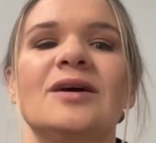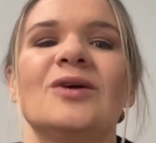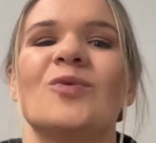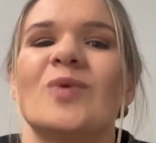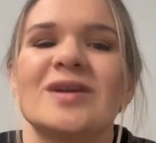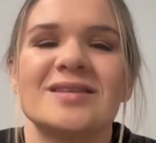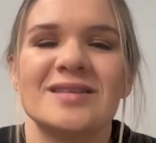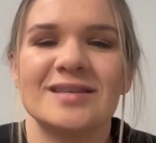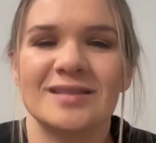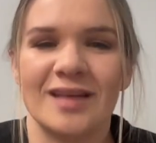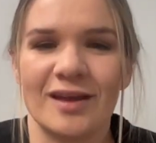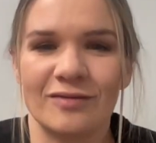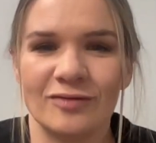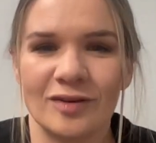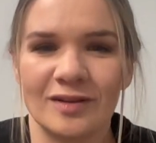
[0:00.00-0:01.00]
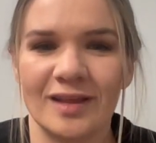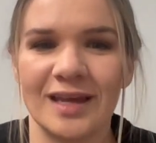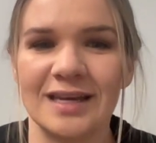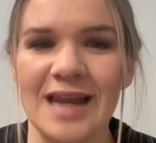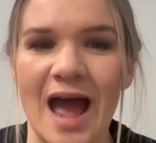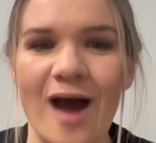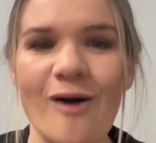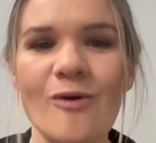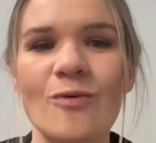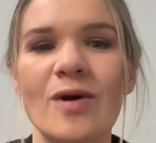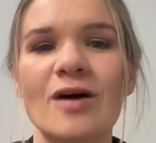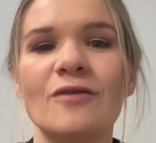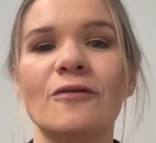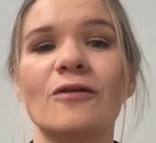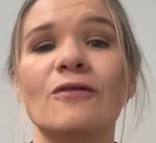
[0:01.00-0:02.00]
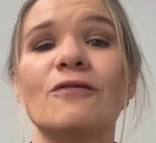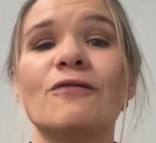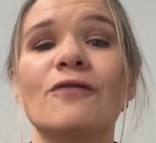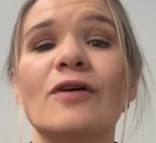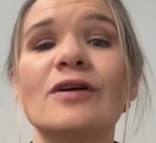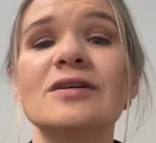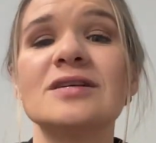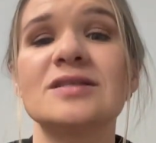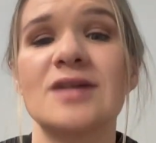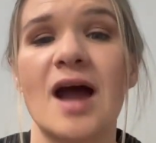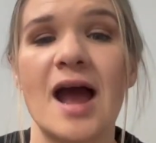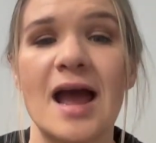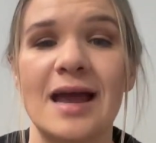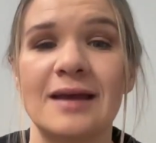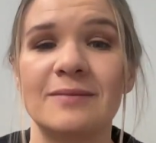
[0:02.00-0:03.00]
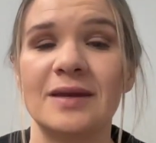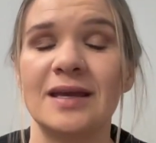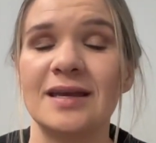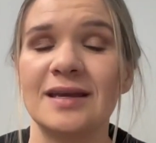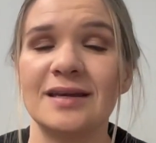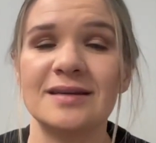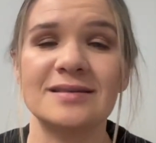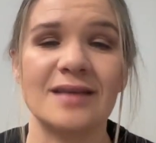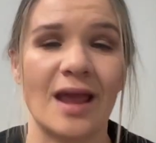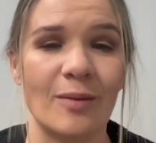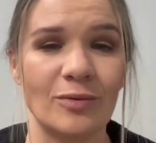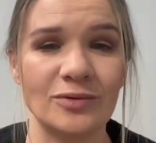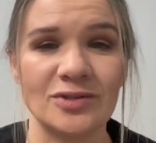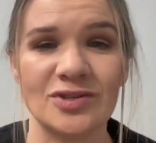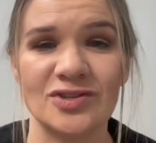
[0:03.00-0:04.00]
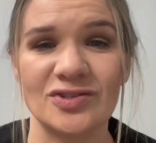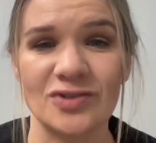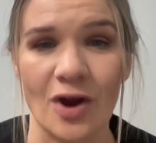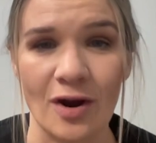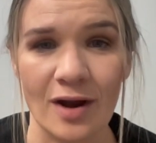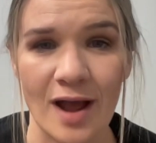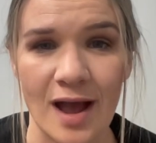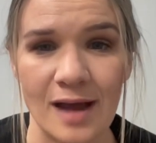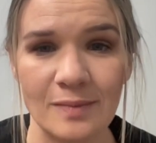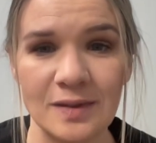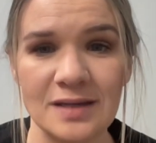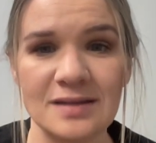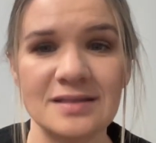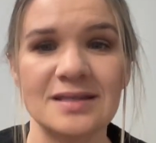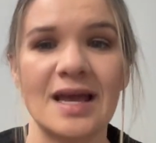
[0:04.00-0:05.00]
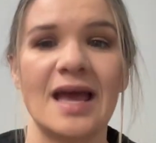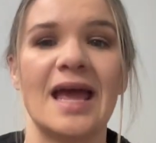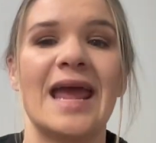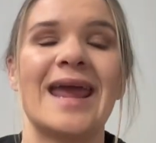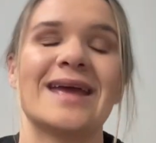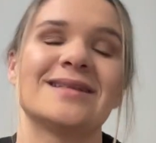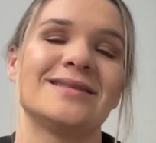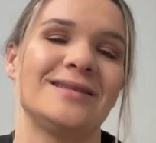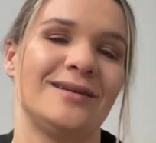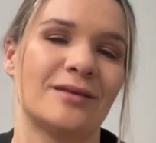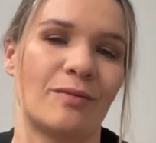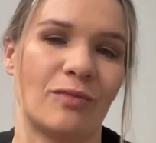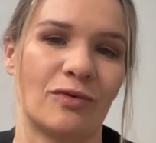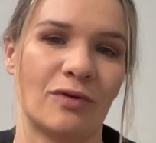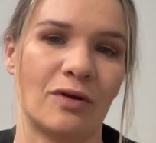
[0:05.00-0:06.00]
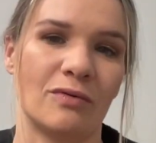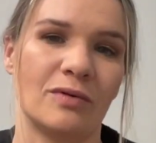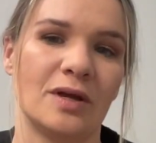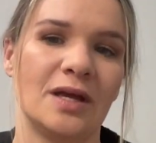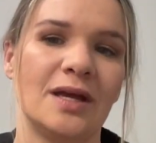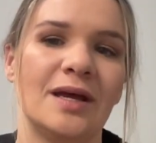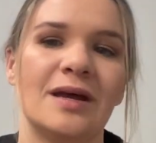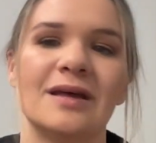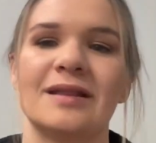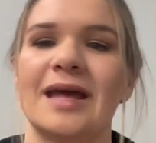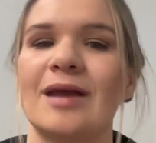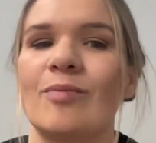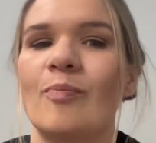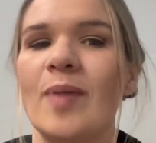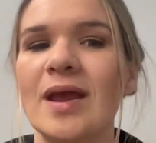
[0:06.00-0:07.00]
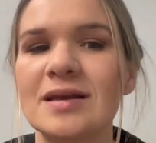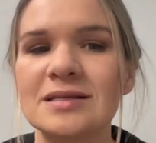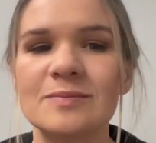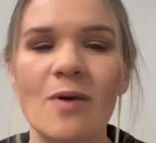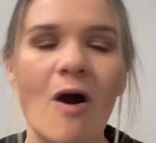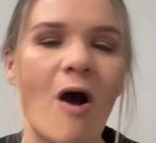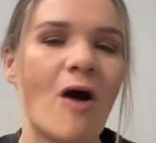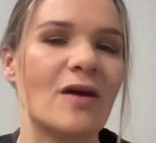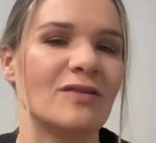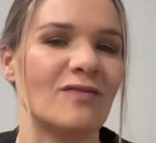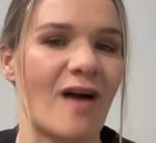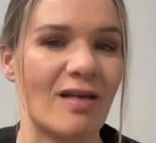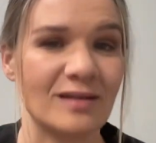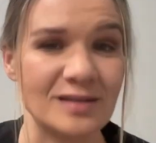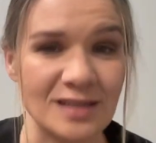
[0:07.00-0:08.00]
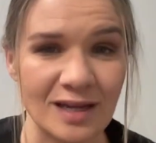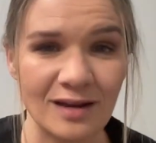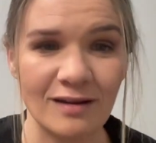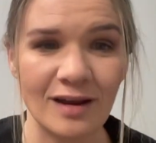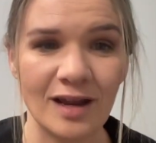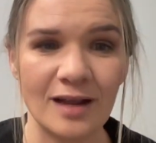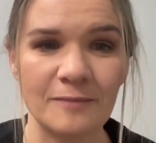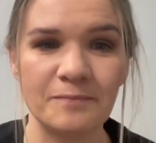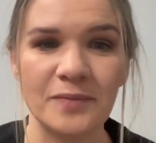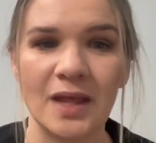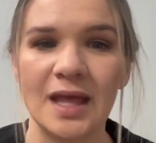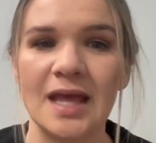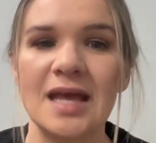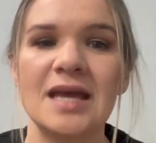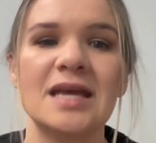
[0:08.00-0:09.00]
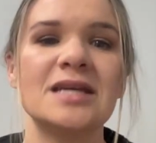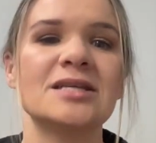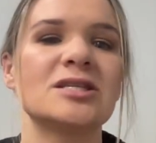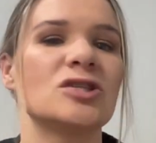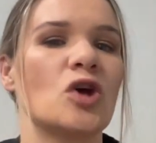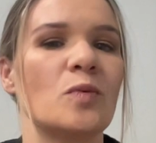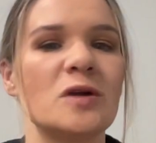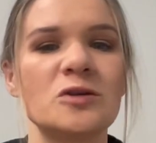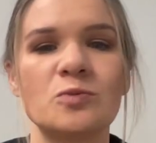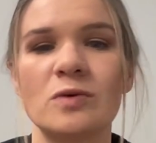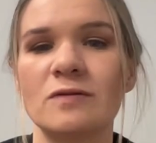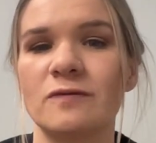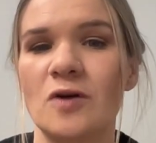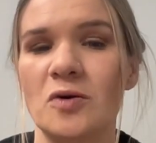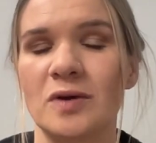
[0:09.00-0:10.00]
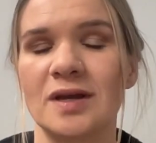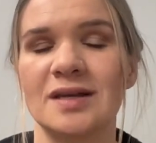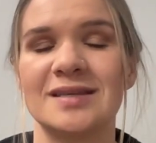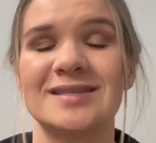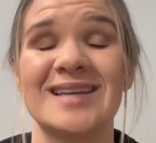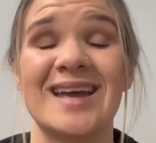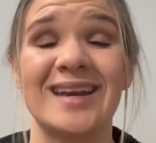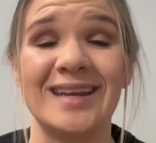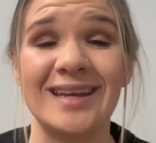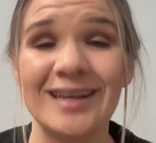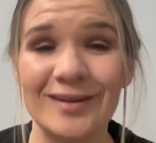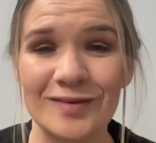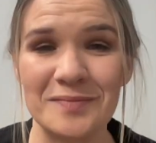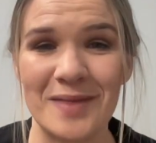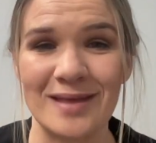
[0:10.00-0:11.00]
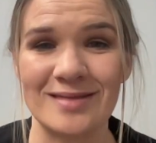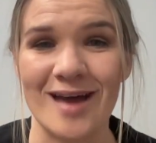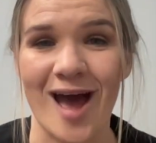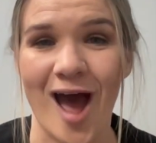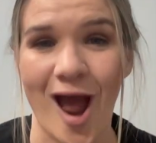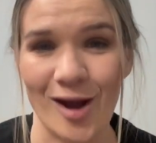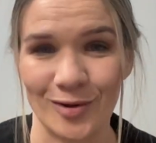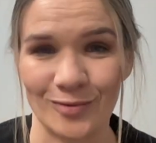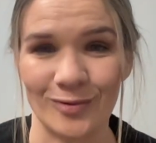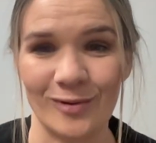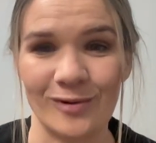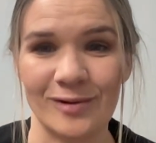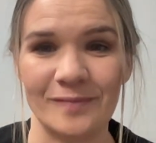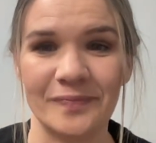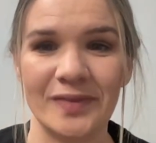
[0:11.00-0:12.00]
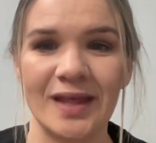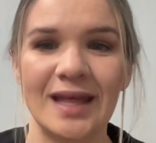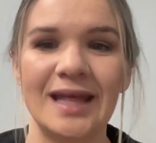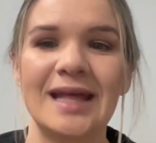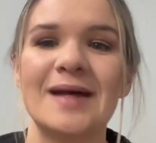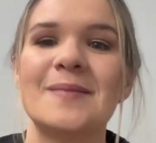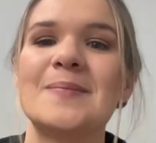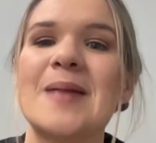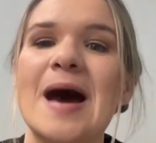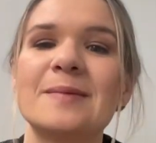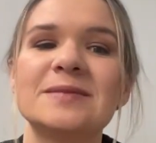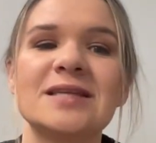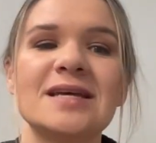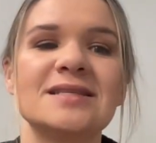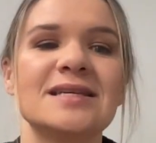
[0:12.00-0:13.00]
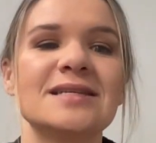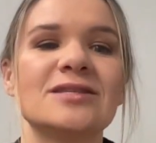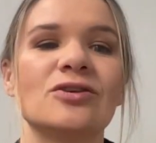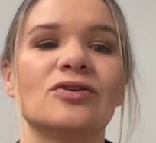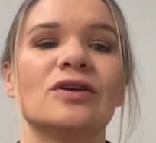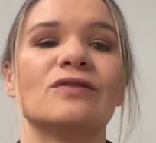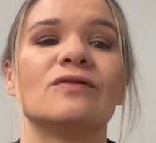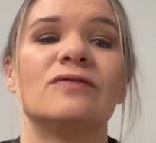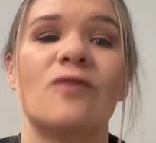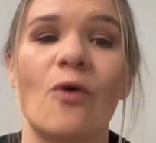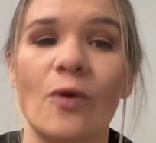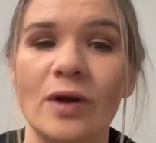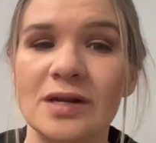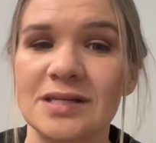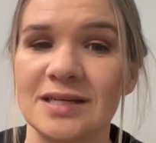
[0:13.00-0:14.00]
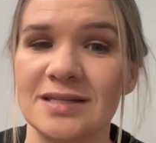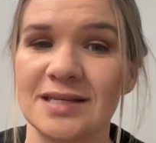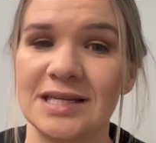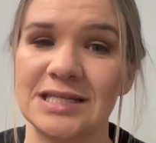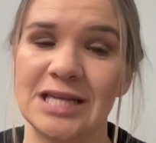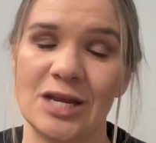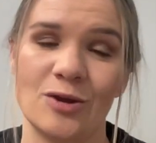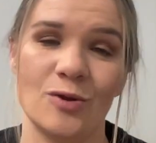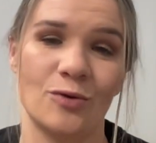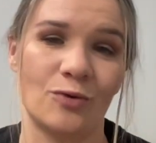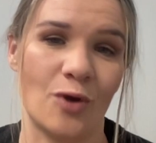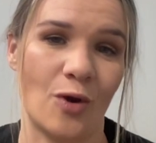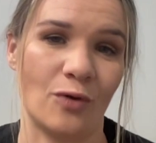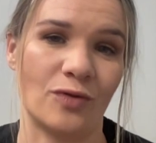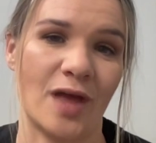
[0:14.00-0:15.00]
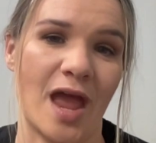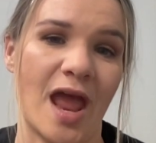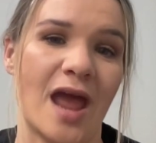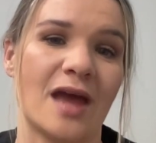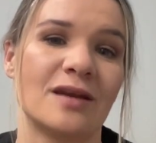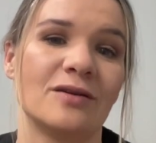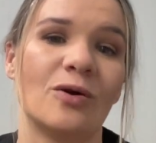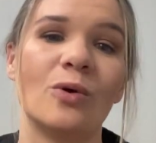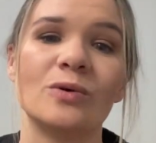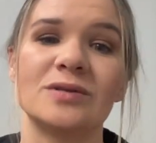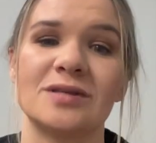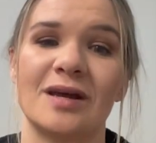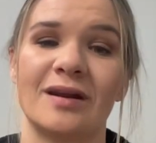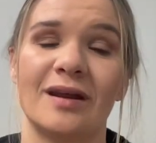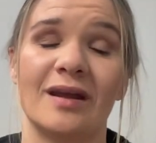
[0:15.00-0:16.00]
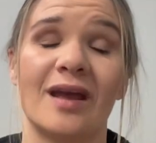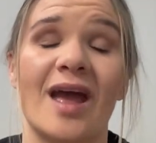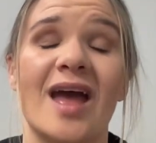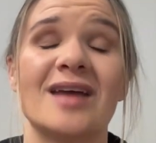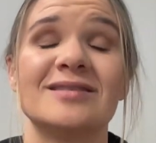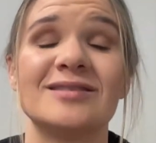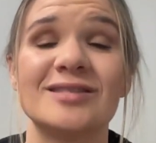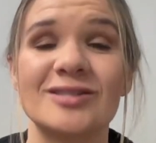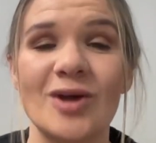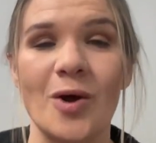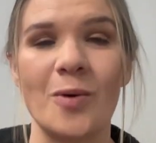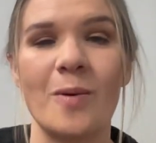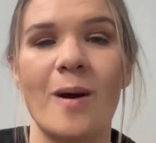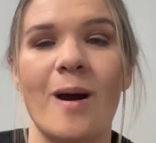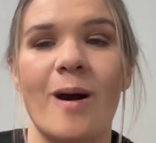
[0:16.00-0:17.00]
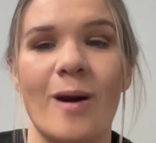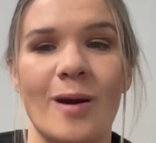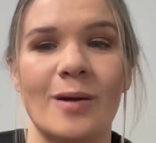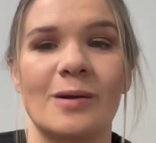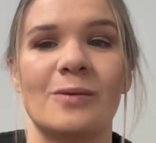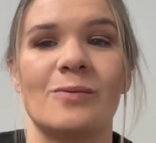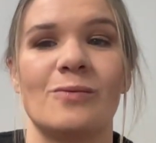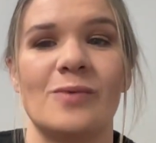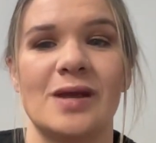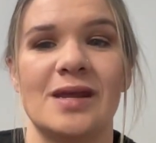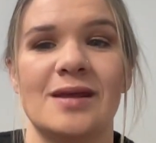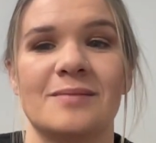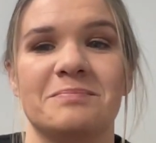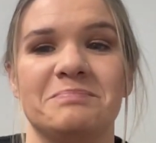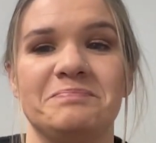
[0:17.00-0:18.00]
What does his life look like now? Well, for the first time, he is able to start hobbies and see them through, like baseball and volunteering. He's so much more focused, and he even made the honor roll. Mom says he's looking forward to his continued growth and goal setting, and so are we.